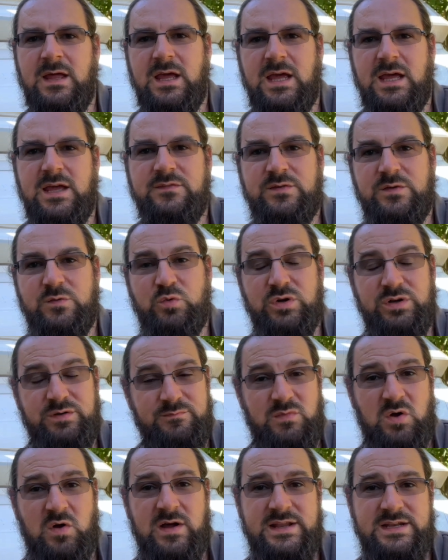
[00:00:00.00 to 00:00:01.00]
If you wouldn't
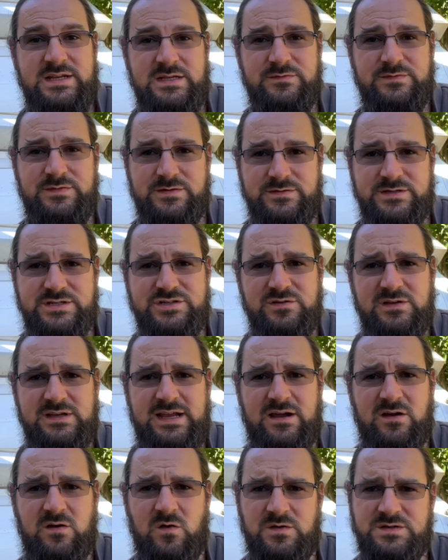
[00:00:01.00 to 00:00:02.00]
mind, if you're enjoying
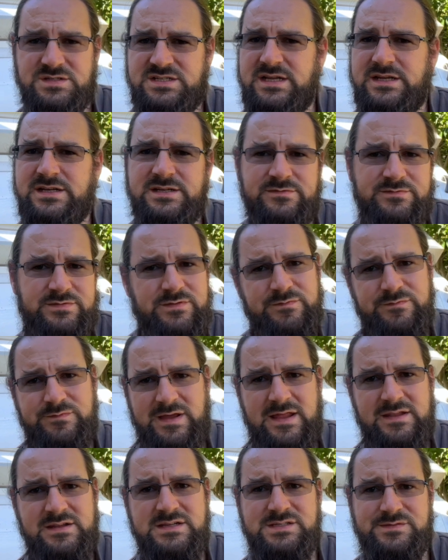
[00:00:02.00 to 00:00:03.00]
our content, if you
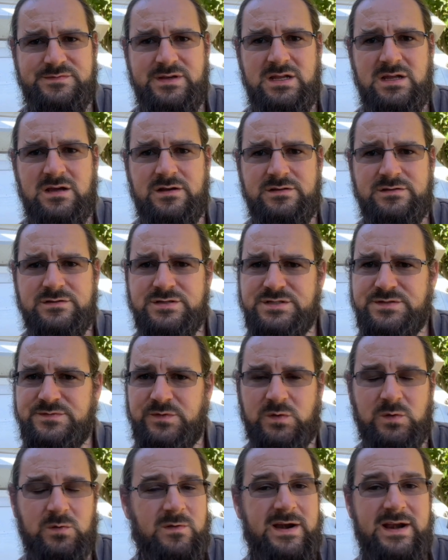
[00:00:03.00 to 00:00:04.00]
found this video
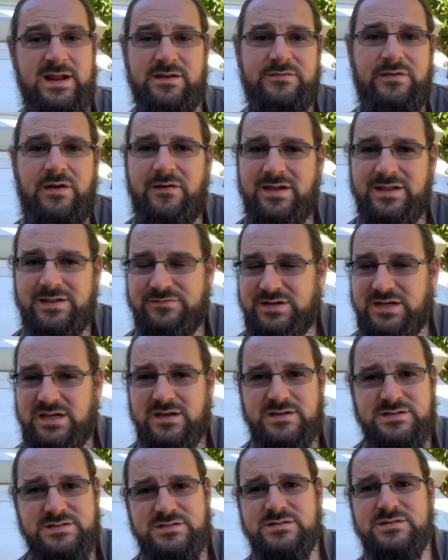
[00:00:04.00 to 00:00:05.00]
useful, or any of our other
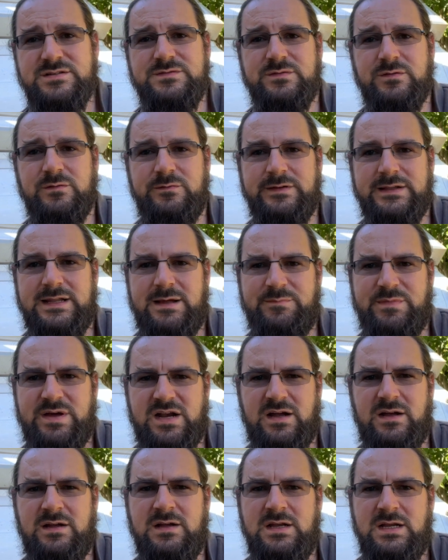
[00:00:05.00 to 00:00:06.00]
videos useful for that
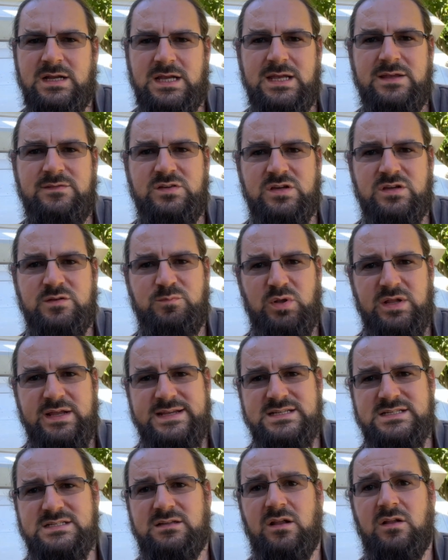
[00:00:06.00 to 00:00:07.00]
matter, if you could
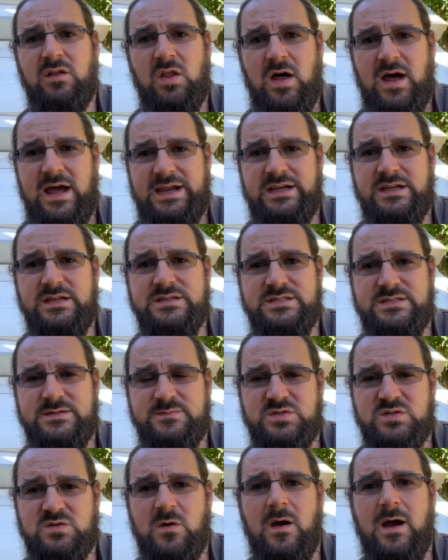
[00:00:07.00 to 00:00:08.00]
please like,
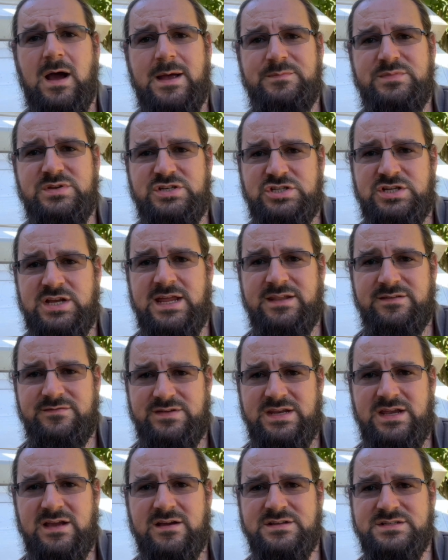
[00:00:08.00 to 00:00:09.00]
subscribe, share the
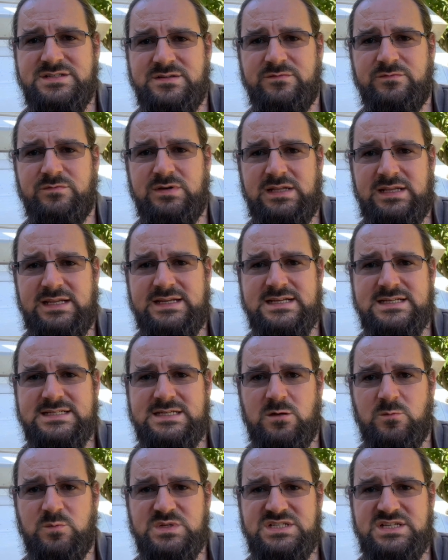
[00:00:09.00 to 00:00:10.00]
videos. It really does
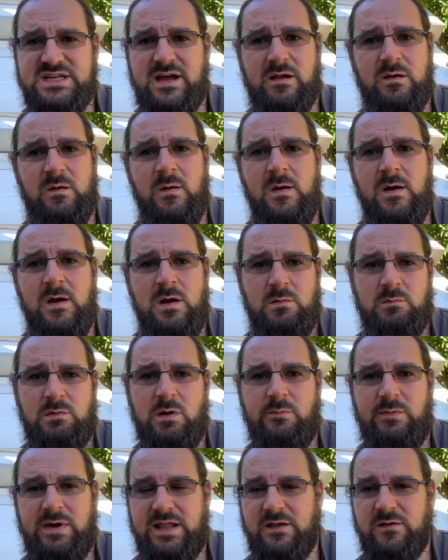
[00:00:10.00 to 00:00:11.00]
help us out. We're
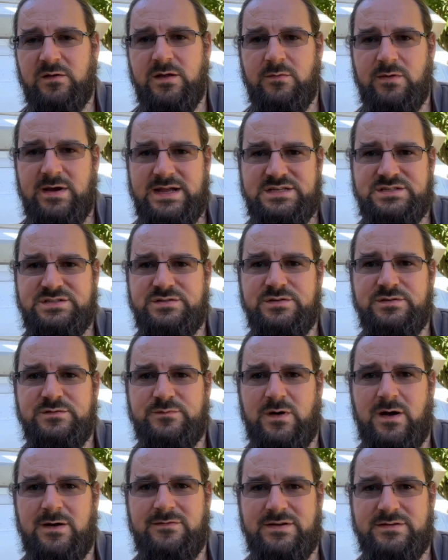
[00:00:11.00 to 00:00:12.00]
well on our way to
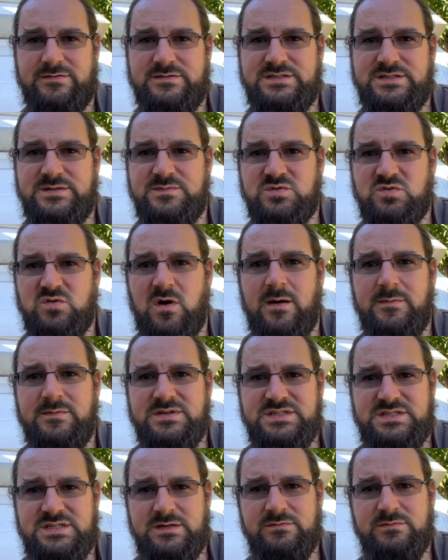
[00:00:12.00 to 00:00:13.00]
500
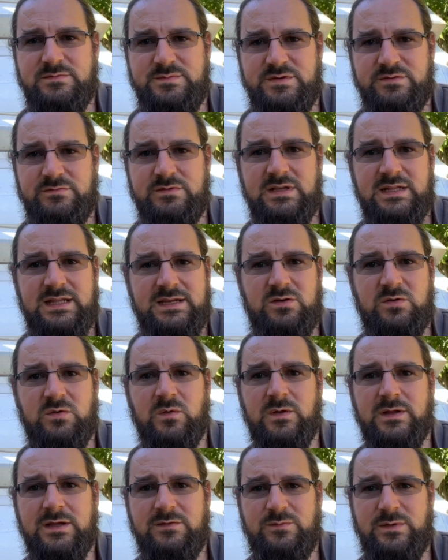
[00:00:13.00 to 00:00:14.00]
subscribers. It would be really
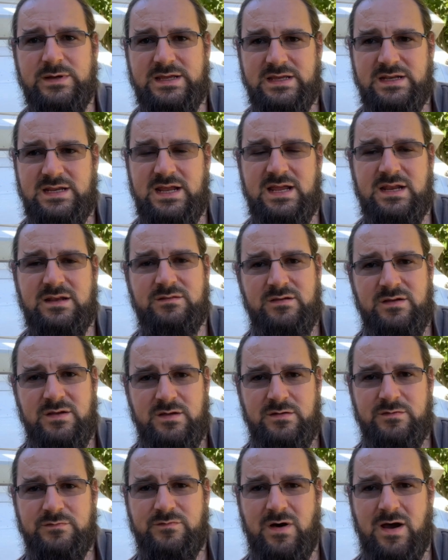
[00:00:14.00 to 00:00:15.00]
cool if we could hit
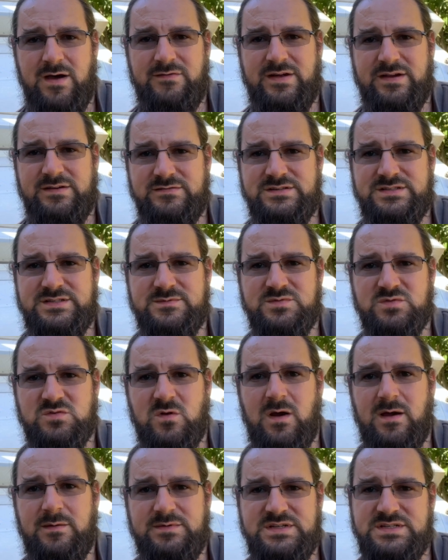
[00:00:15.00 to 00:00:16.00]
500
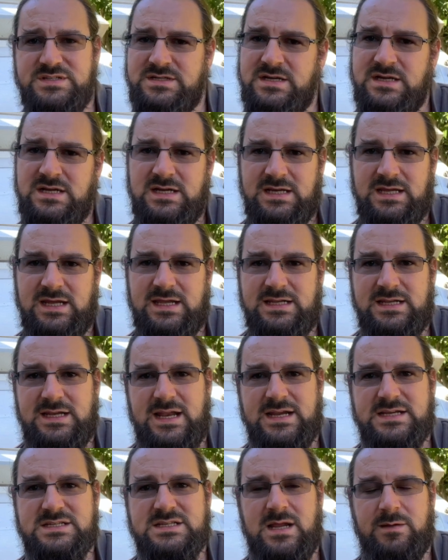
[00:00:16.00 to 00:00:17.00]
subscribers in the
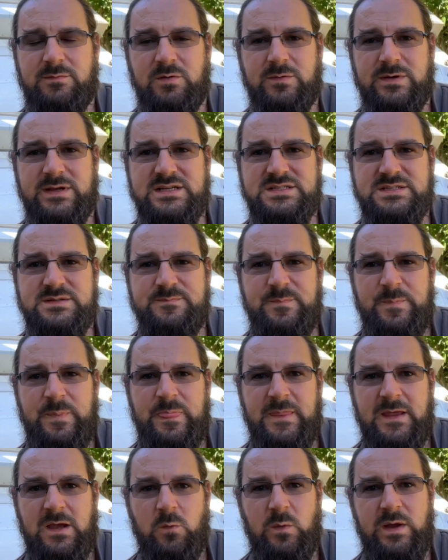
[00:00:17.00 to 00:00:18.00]
next couple of weeks.
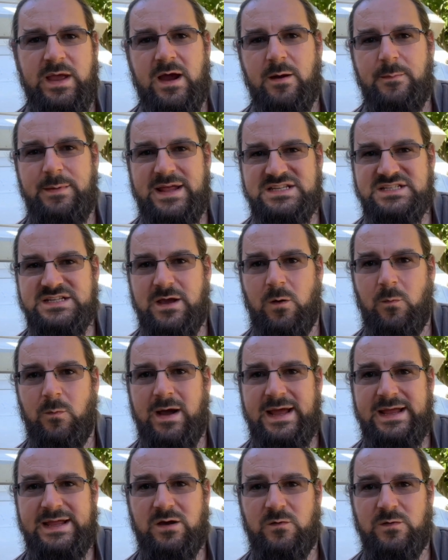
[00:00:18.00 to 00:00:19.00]
We are about to go
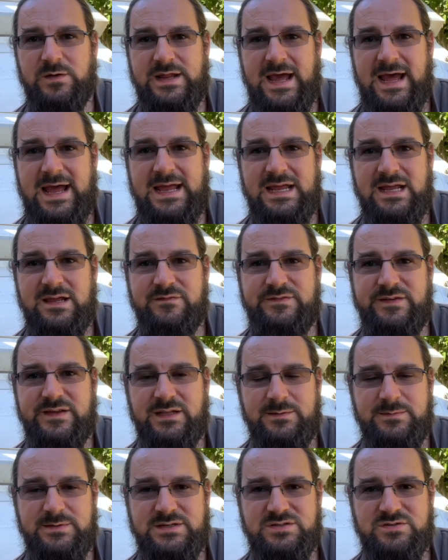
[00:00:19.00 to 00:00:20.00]
away on a
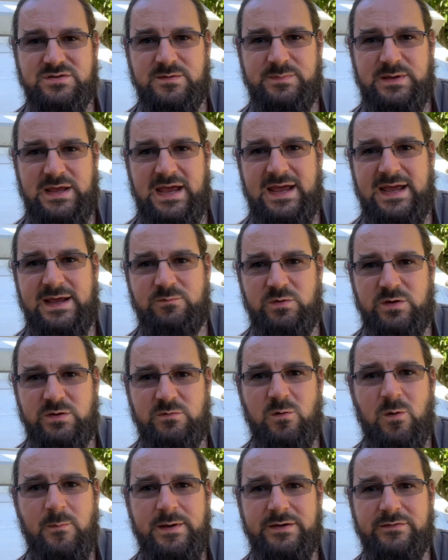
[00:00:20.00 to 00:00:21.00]
fairly big trip, and we
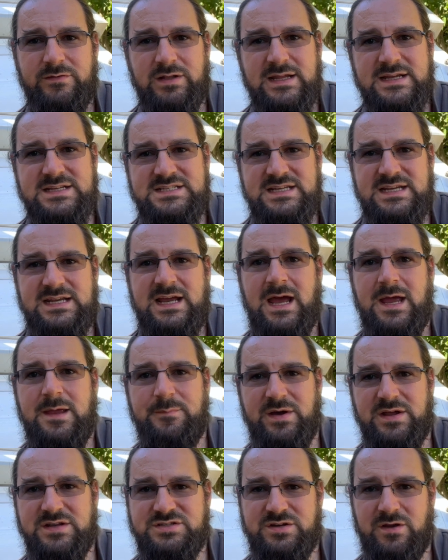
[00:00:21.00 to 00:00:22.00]
will be releasing a
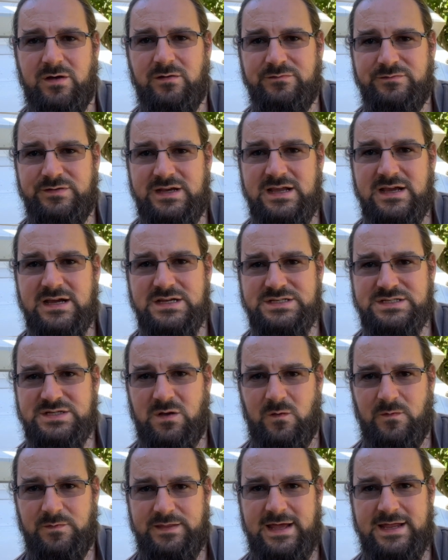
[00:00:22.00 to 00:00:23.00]
bunch of videos
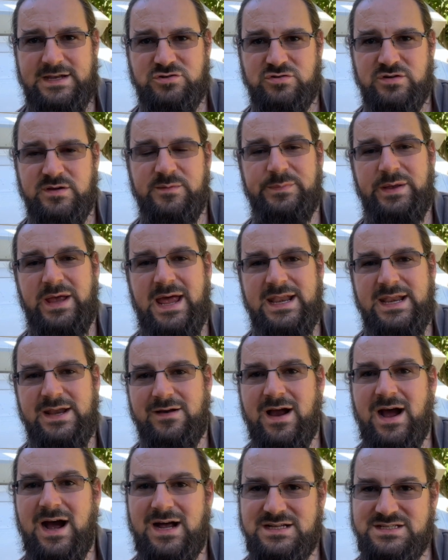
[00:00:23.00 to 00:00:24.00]
on that trip, and
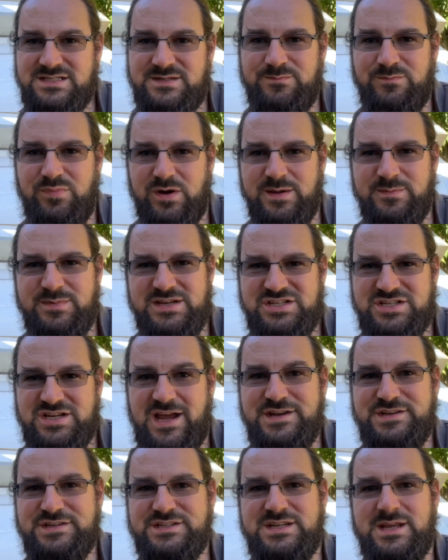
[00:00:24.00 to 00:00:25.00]
there are some pretty big
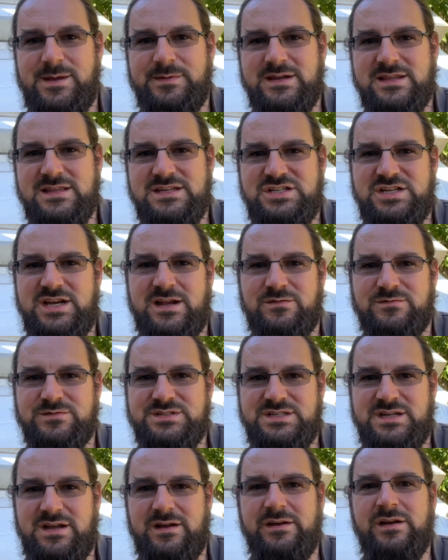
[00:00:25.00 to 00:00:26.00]
changes coming to the channel.
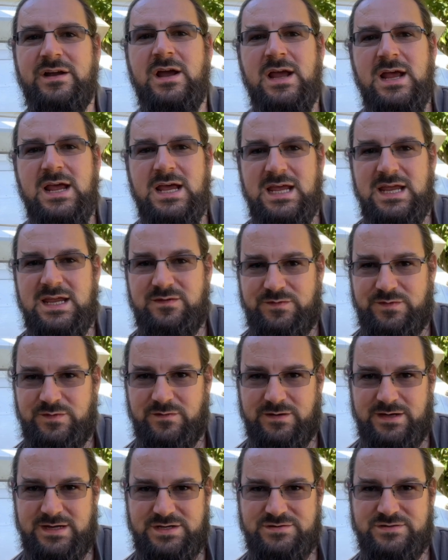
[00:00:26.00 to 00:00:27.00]
So if
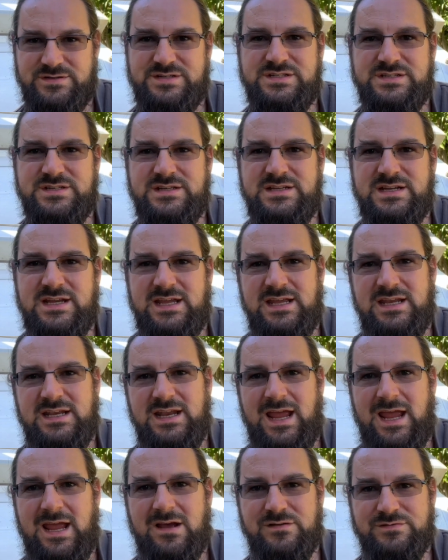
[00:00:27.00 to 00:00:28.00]
you're interested
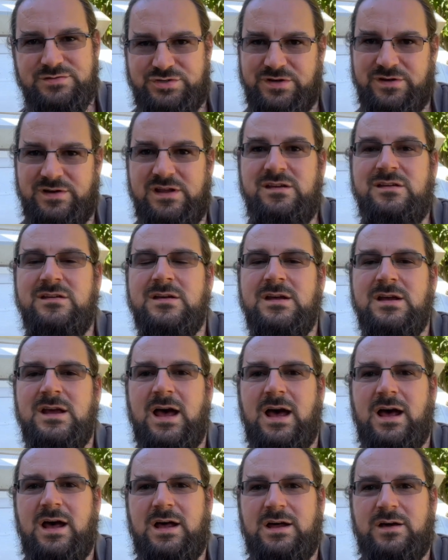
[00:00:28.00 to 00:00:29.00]
in our journey
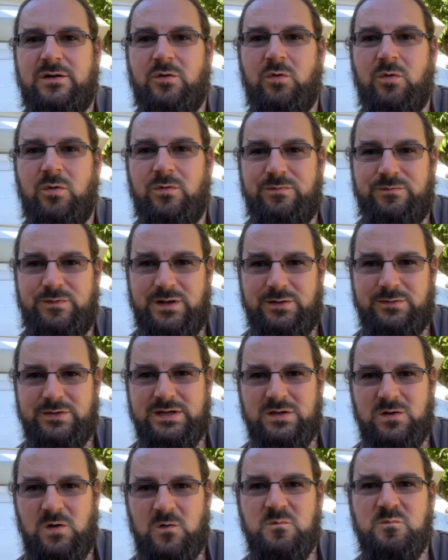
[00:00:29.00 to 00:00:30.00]
or following
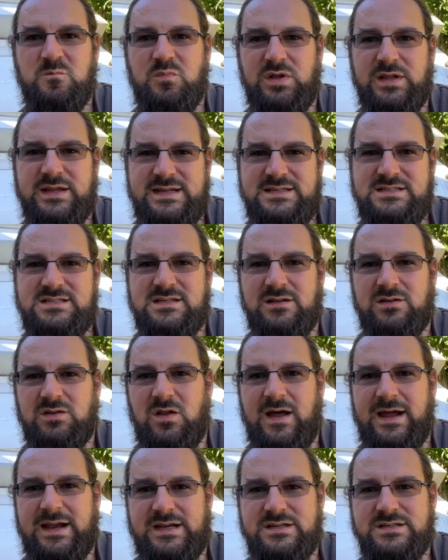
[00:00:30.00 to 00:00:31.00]
along, please
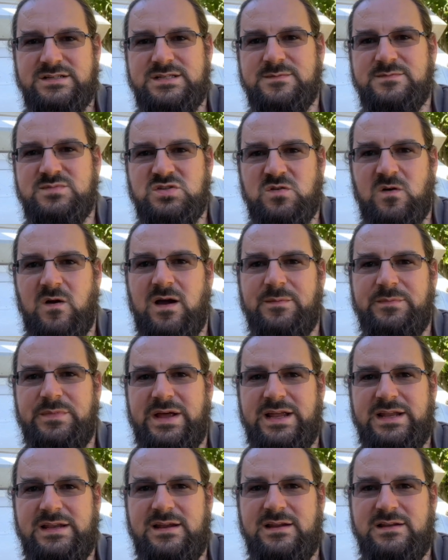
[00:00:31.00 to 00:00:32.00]
like, subscribe
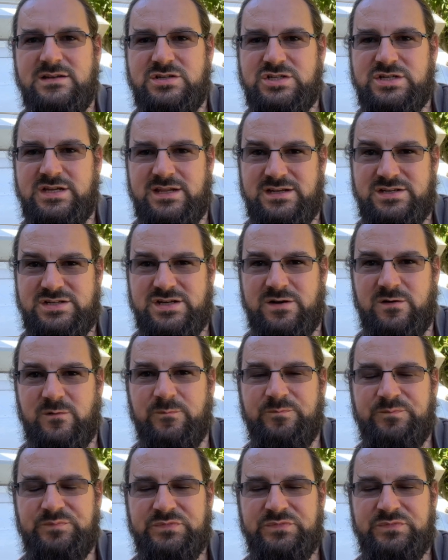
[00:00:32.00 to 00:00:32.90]
and share the channel.